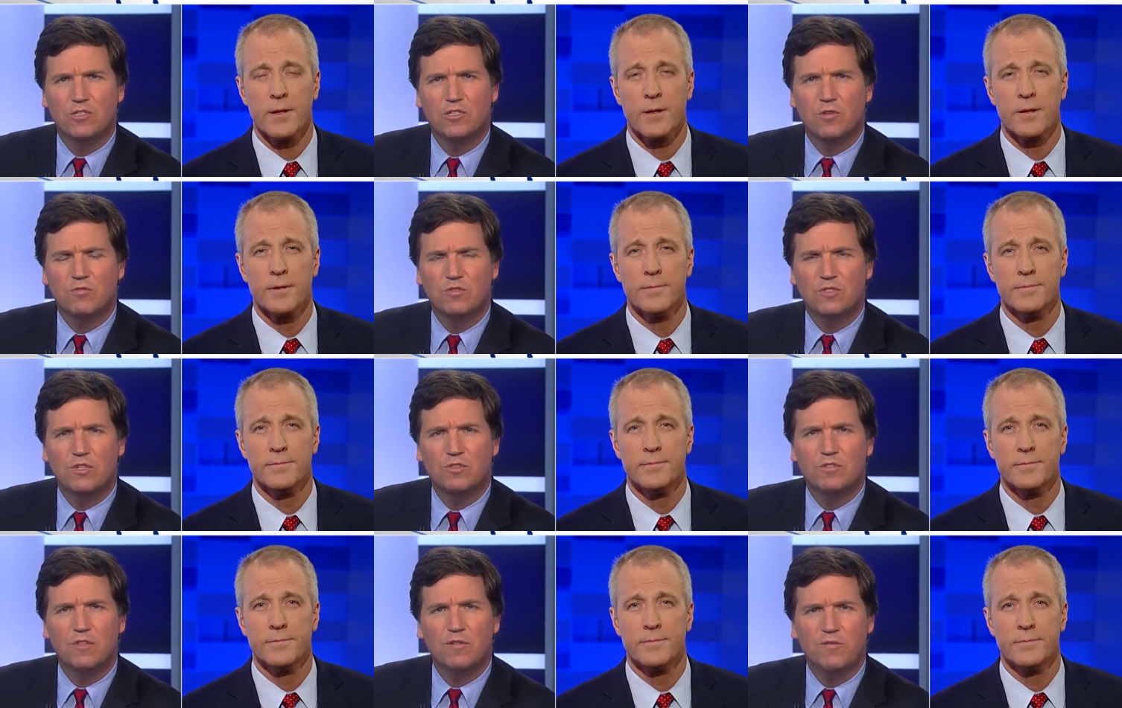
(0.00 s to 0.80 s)
Speaker 1: So to,
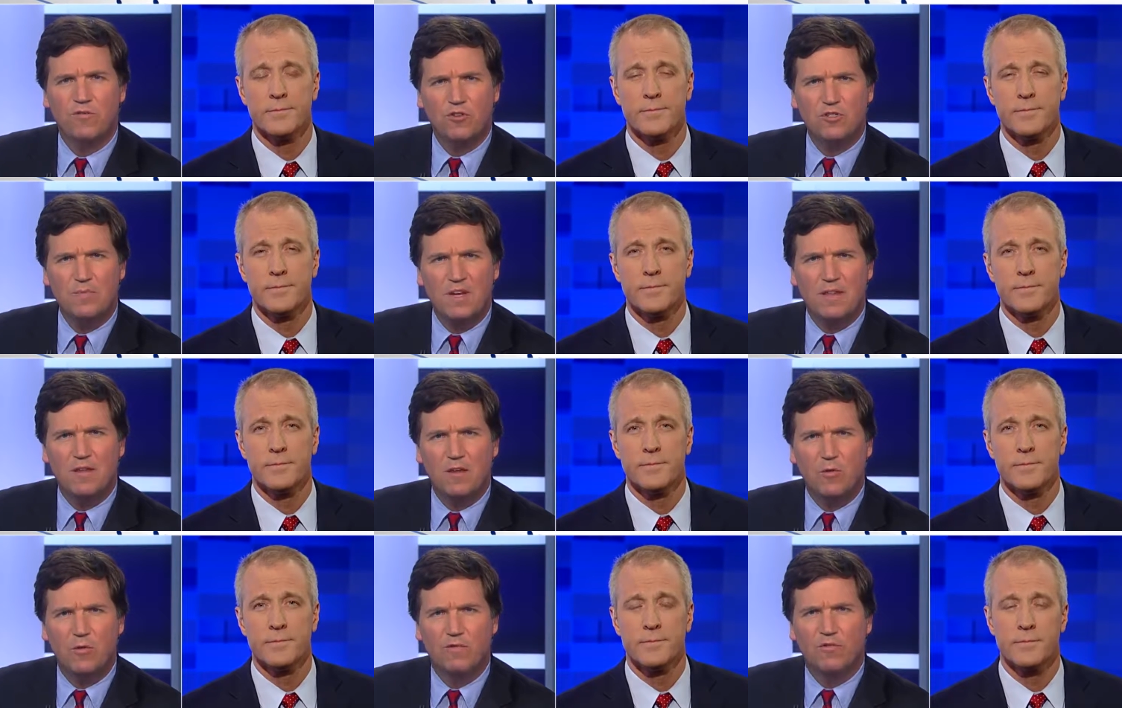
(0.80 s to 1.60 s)
to the first meeting that
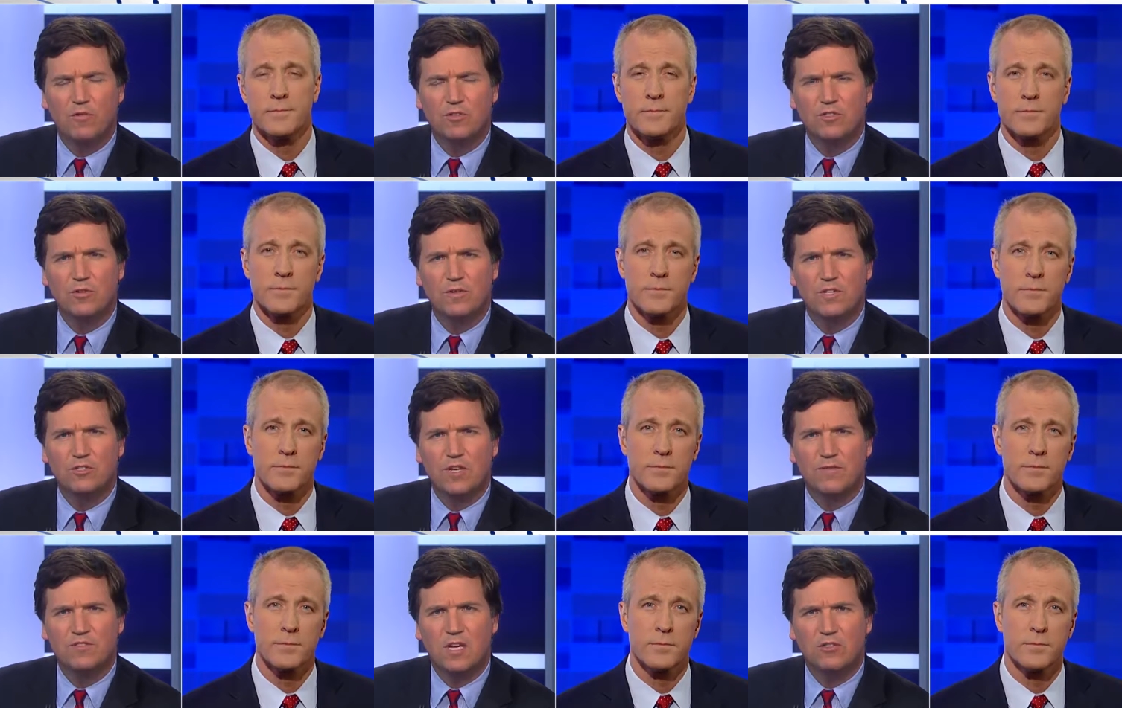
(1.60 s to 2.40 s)
you referred to that
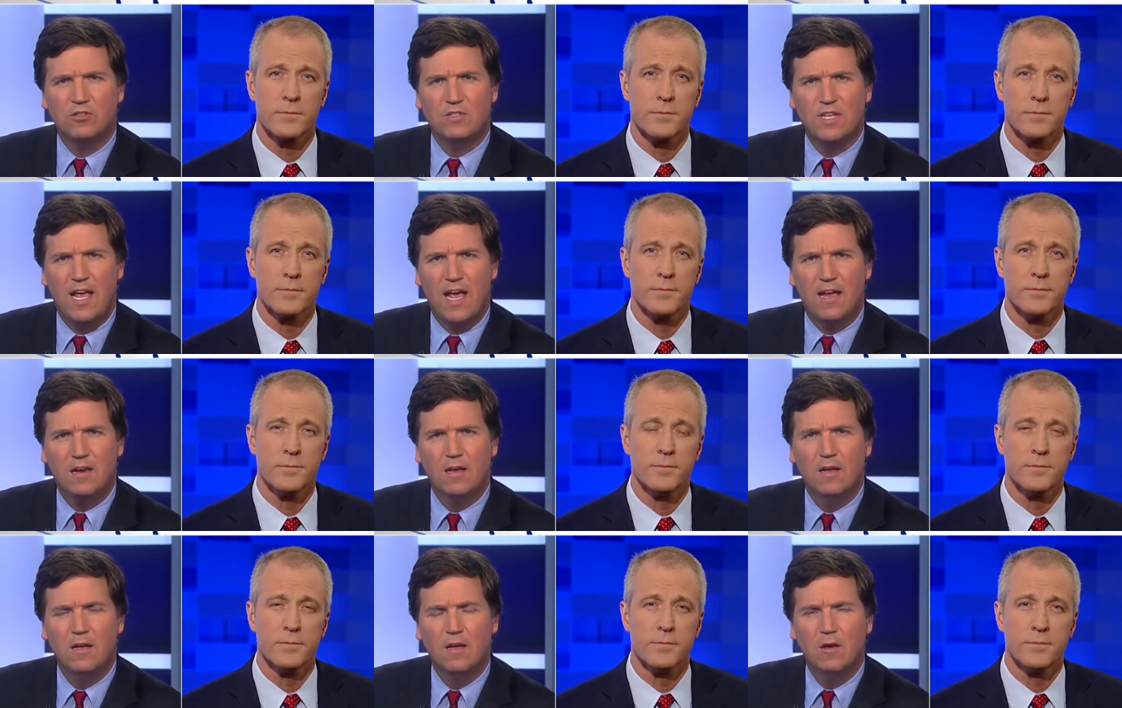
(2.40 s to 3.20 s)
Jeff Sessions had
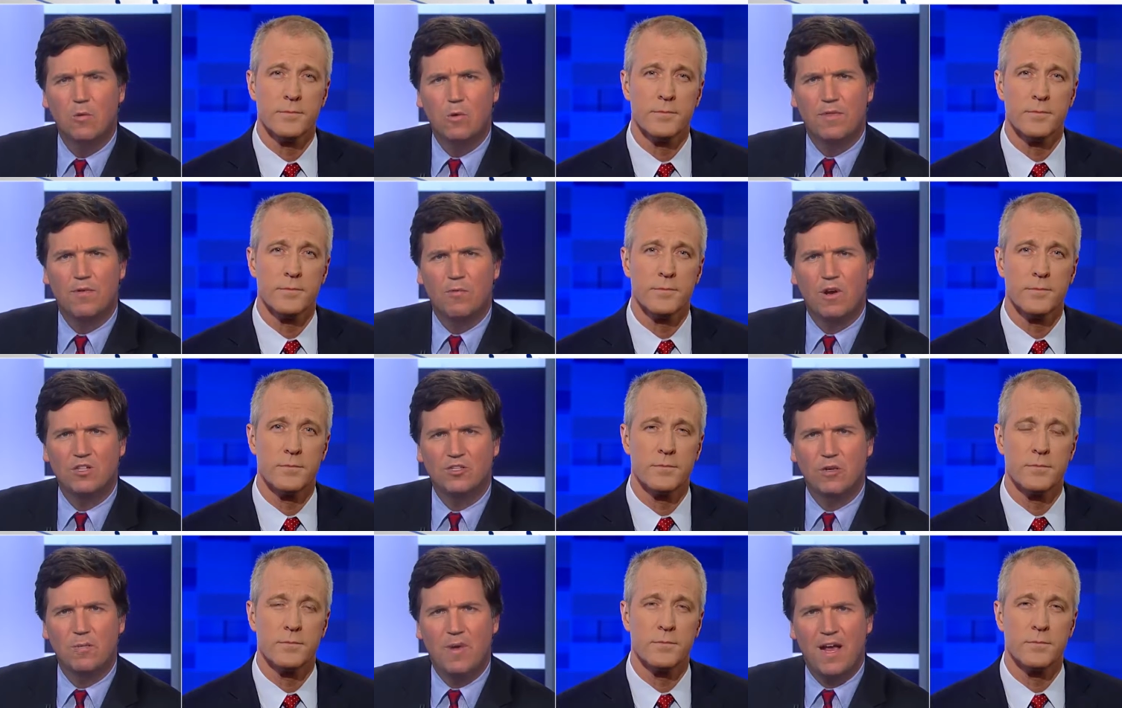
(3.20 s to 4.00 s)
with the
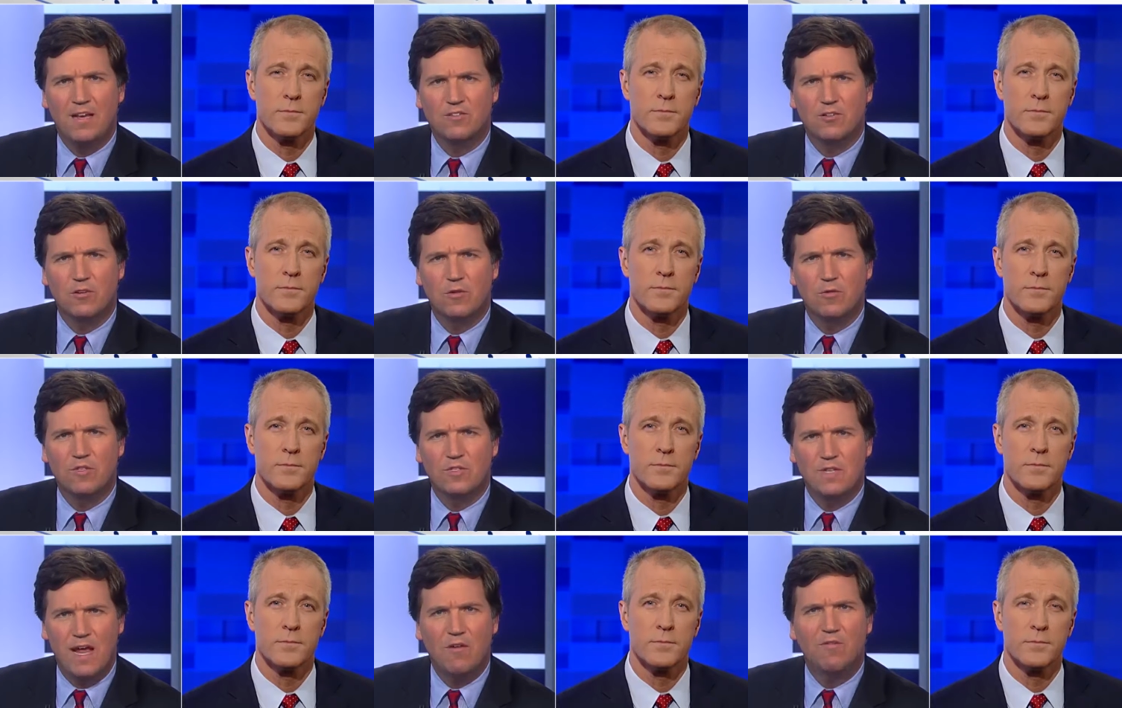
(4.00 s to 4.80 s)
Russian ambassador, it was
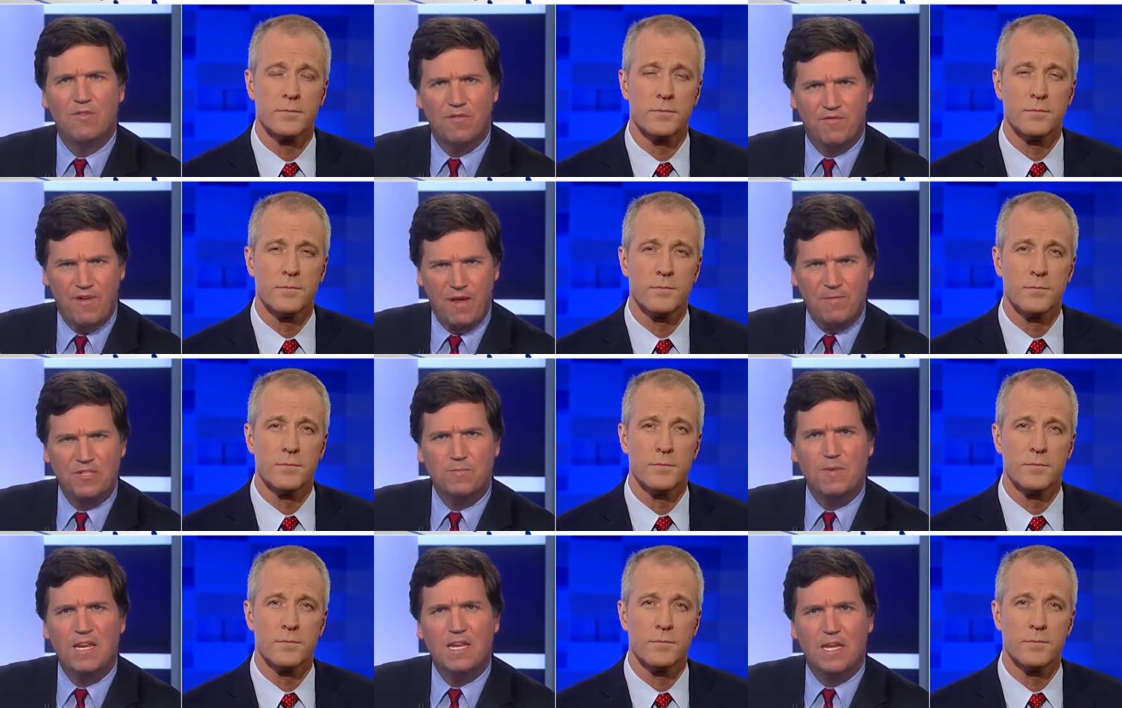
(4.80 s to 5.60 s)
now the famous
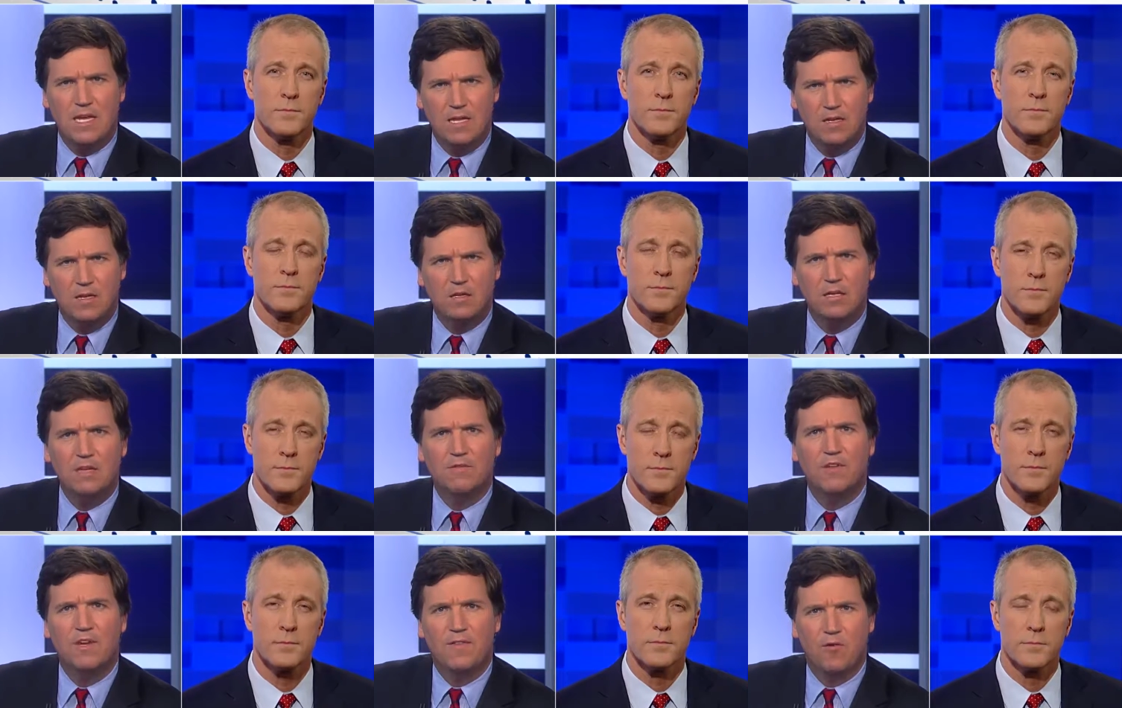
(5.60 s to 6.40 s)
meeting in
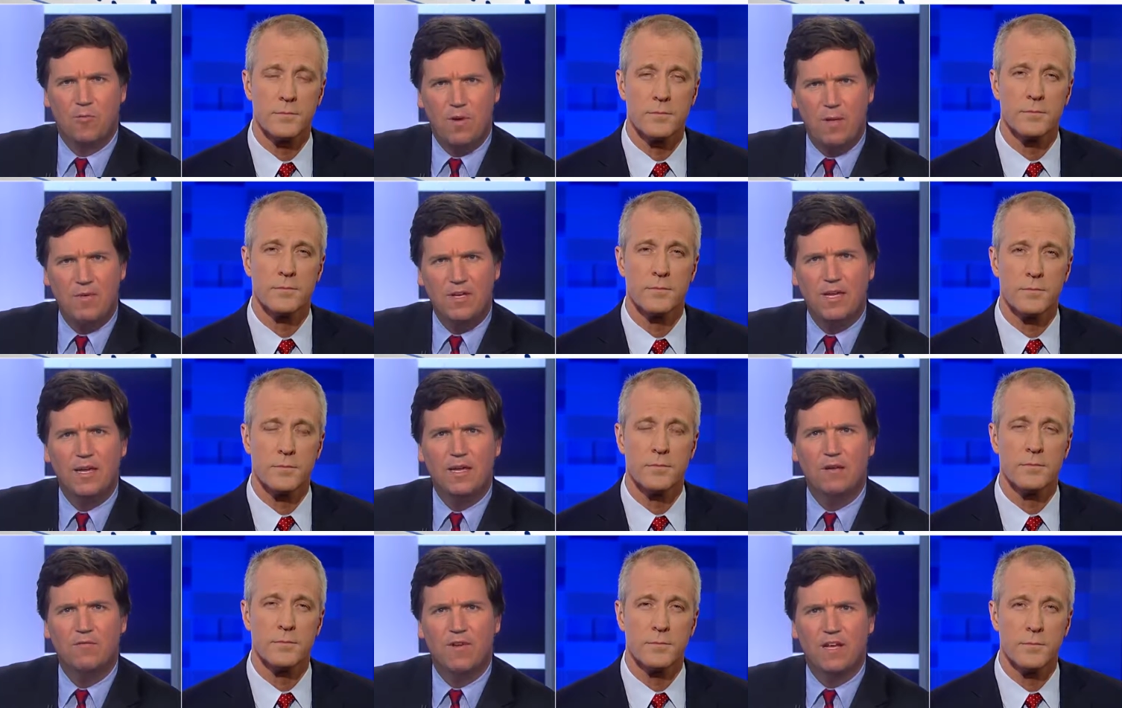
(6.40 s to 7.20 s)
Cleveland at the Republican
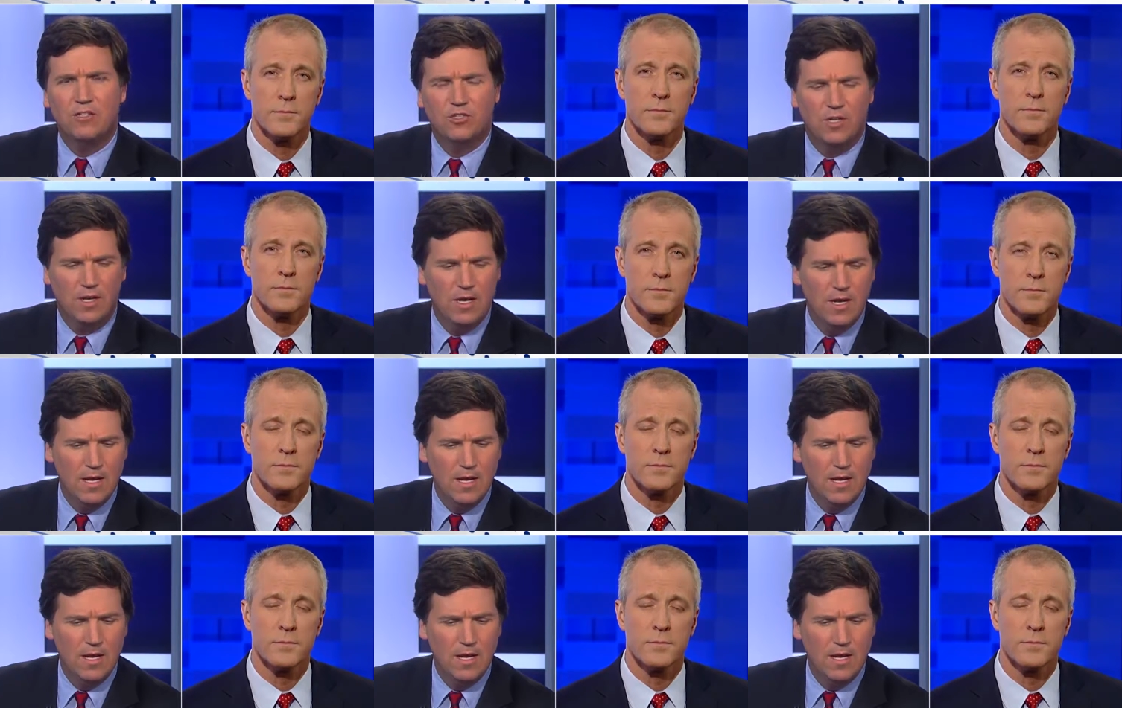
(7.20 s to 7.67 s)
convention.